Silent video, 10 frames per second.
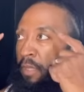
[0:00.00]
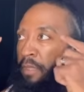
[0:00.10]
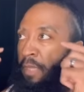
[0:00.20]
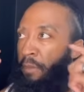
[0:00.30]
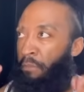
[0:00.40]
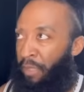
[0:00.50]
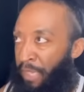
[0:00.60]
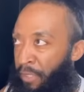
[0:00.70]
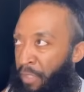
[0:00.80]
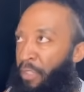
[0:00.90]
that
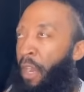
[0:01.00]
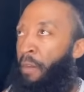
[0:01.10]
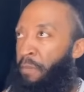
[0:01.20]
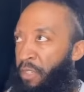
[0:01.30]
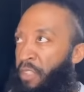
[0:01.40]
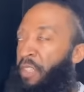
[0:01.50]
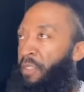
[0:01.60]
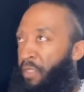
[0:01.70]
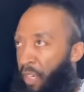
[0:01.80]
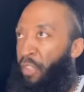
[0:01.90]
blessings are mentioned
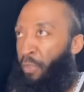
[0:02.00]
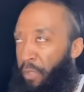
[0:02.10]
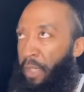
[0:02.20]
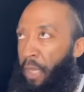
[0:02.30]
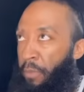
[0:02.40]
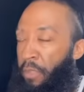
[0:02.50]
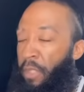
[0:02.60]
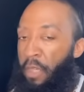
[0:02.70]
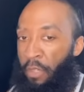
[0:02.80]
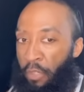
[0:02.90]
600 times
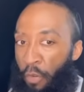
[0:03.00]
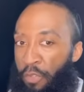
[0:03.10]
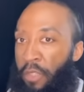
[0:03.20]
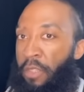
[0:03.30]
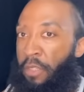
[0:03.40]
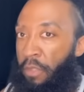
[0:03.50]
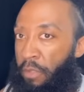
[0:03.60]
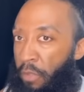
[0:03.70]
and curses